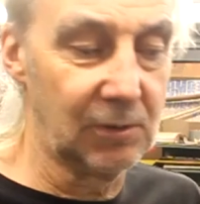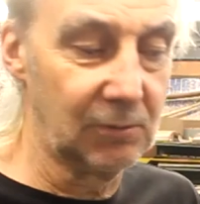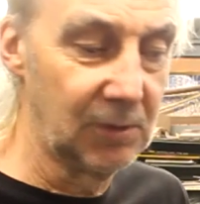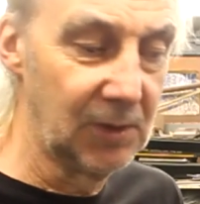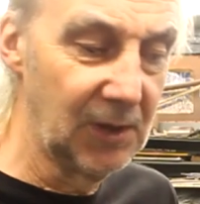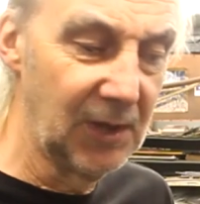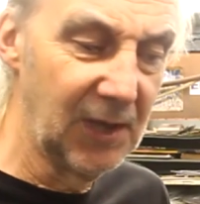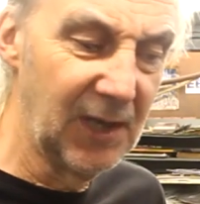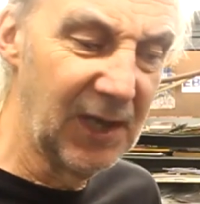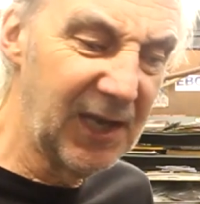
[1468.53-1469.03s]

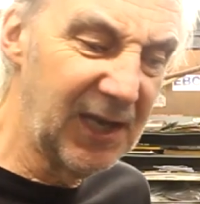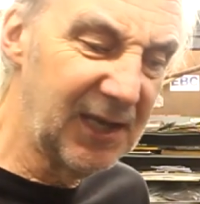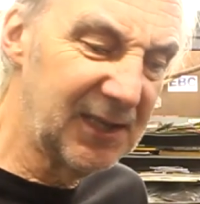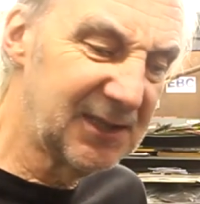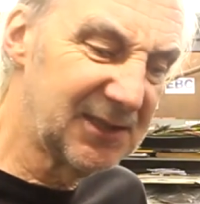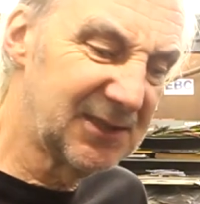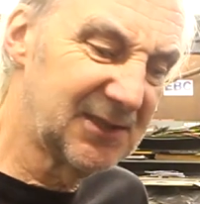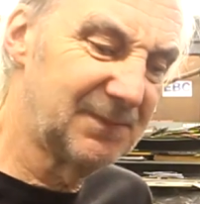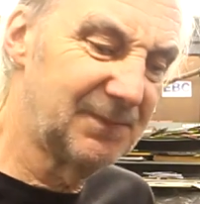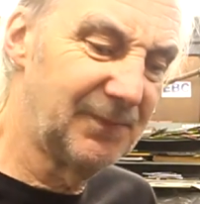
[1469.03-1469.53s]
yes. Oh,
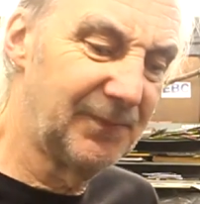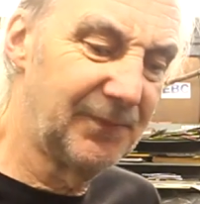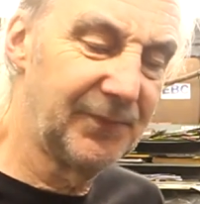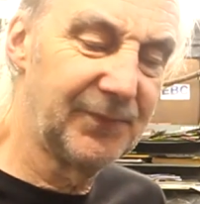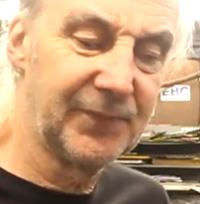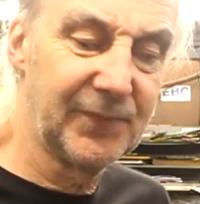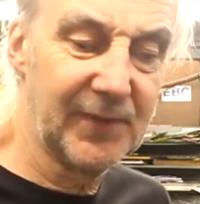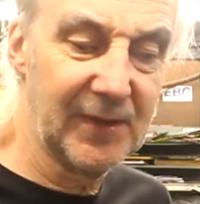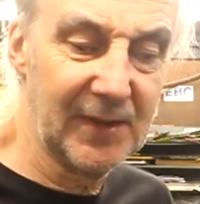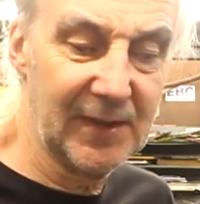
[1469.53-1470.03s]
by the way, I've
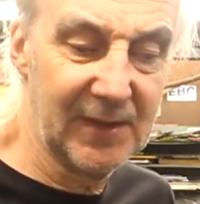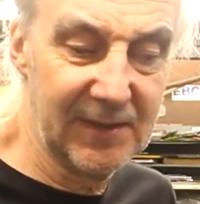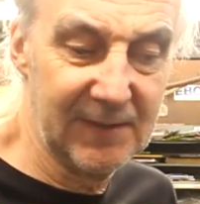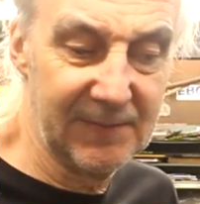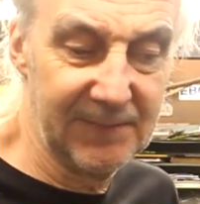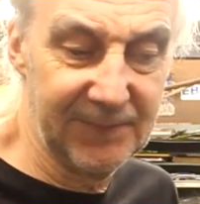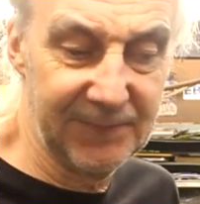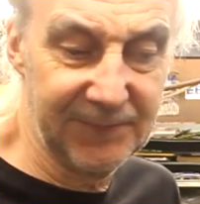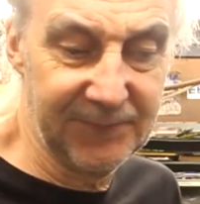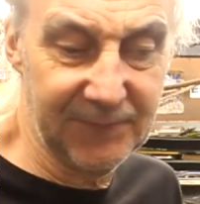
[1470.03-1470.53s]
also got a
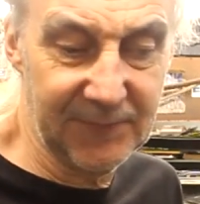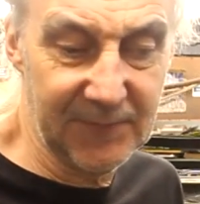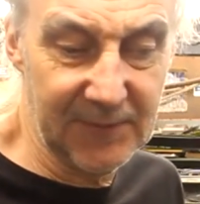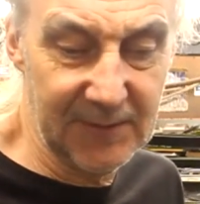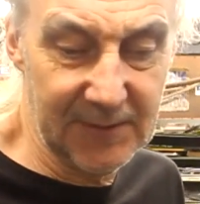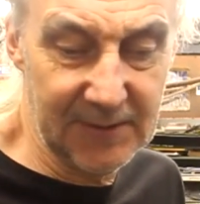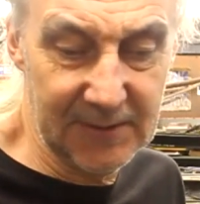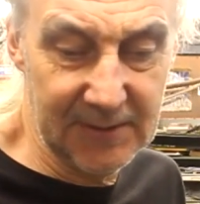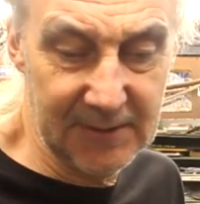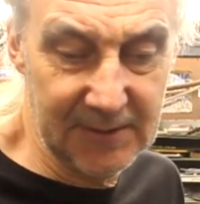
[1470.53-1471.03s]
brand new
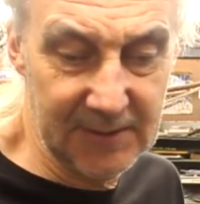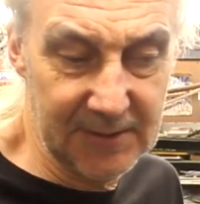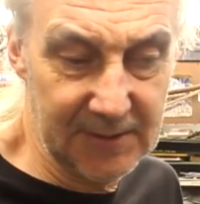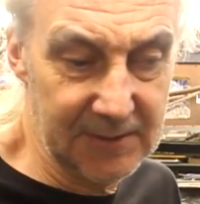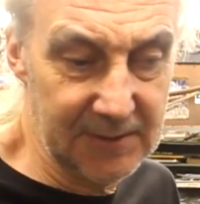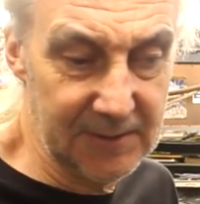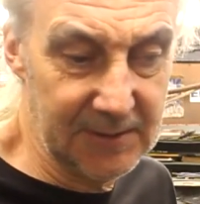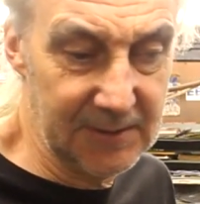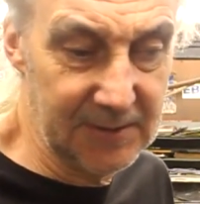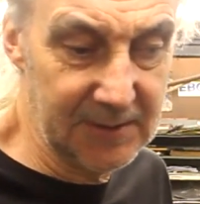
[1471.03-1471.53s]

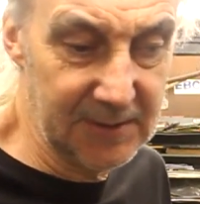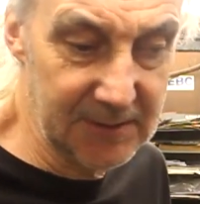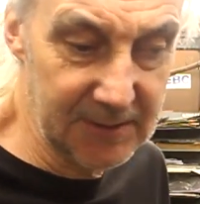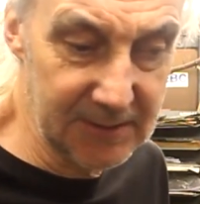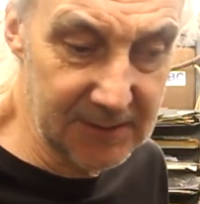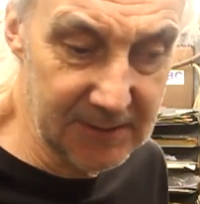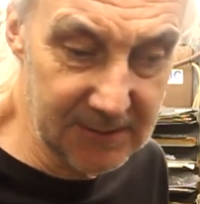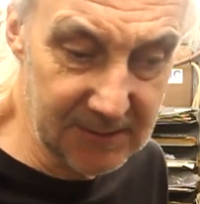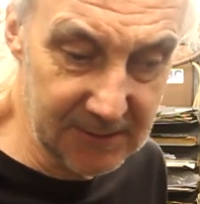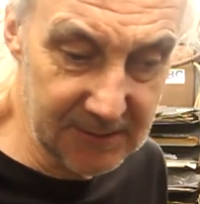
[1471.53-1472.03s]
stainless steel
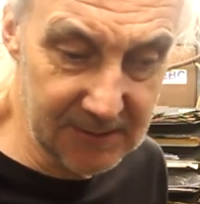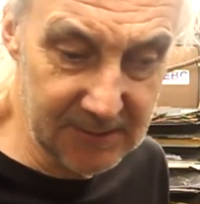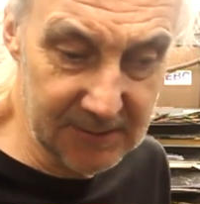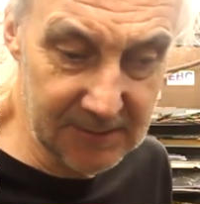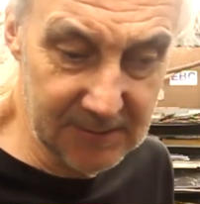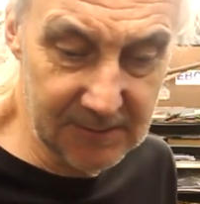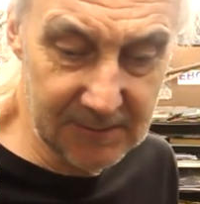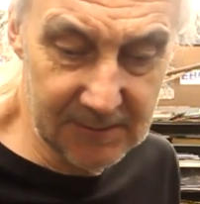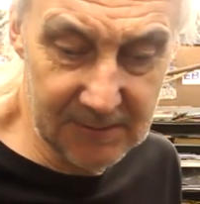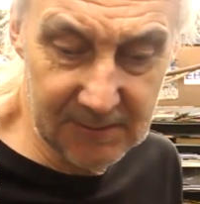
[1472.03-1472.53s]
polished
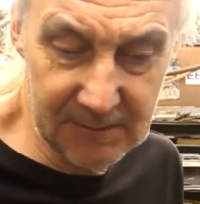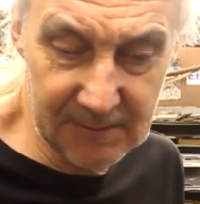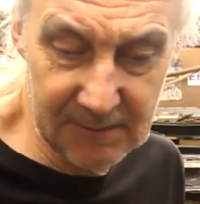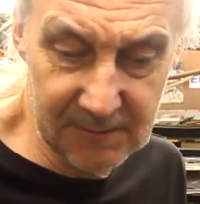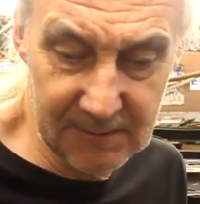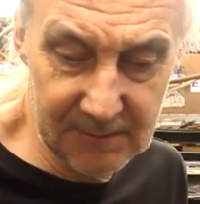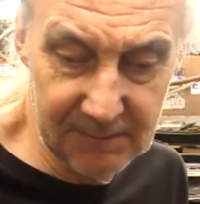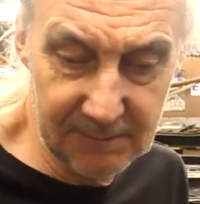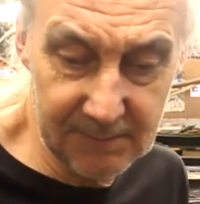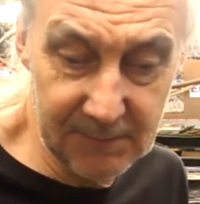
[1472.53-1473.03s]

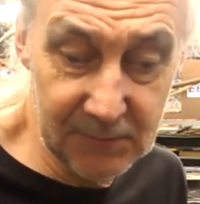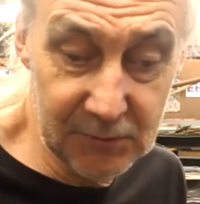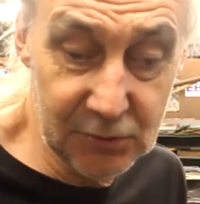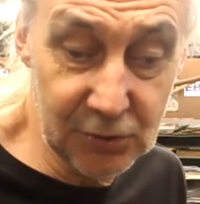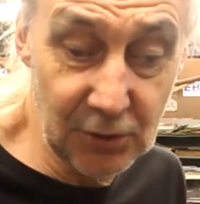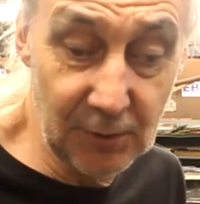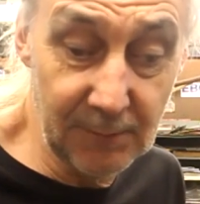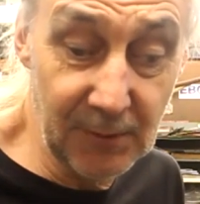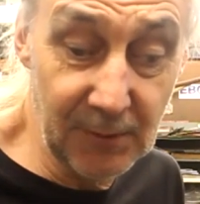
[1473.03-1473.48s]
top nut for that.